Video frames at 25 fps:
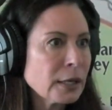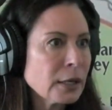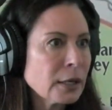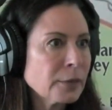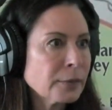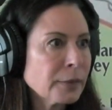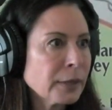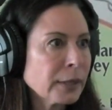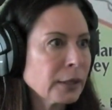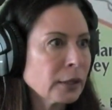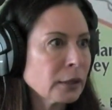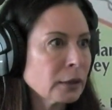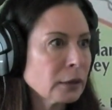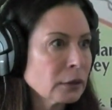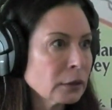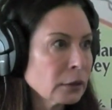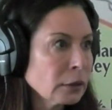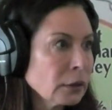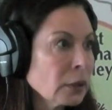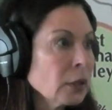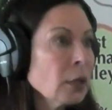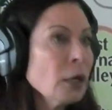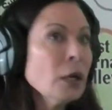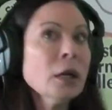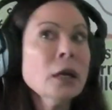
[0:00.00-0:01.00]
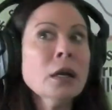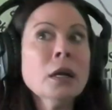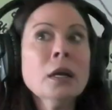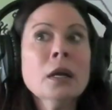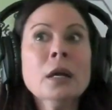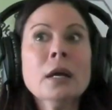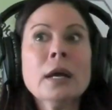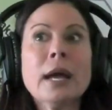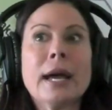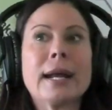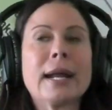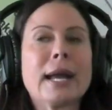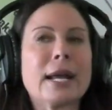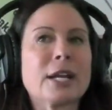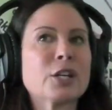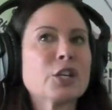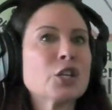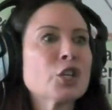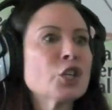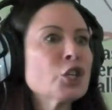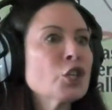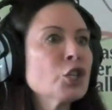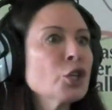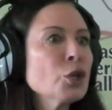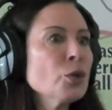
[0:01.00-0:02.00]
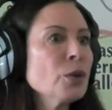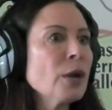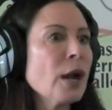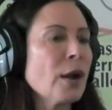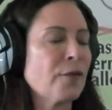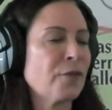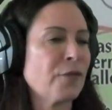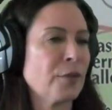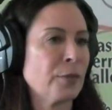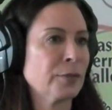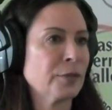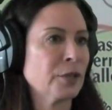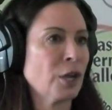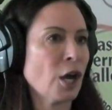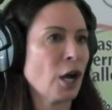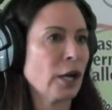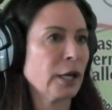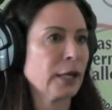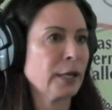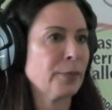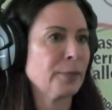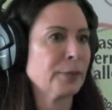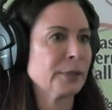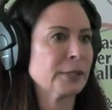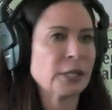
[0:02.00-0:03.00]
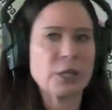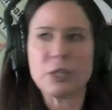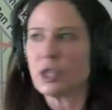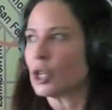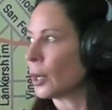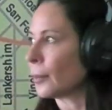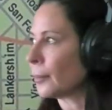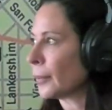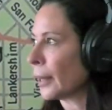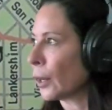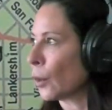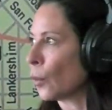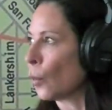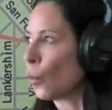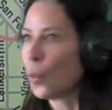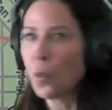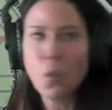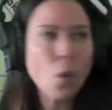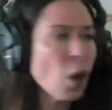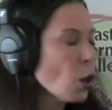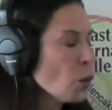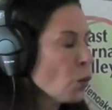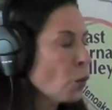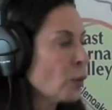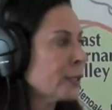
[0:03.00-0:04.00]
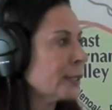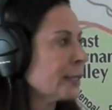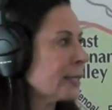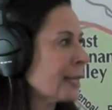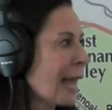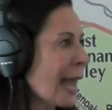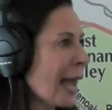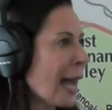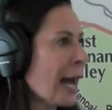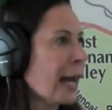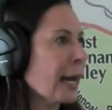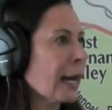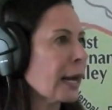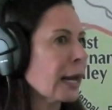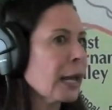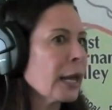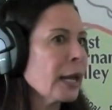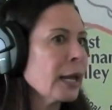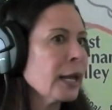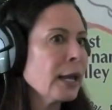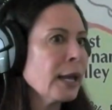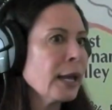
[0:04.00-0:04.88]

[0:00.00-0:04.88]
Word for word: And I'm like, ugh! And I shoot up from doggy position. I'm like, what was that?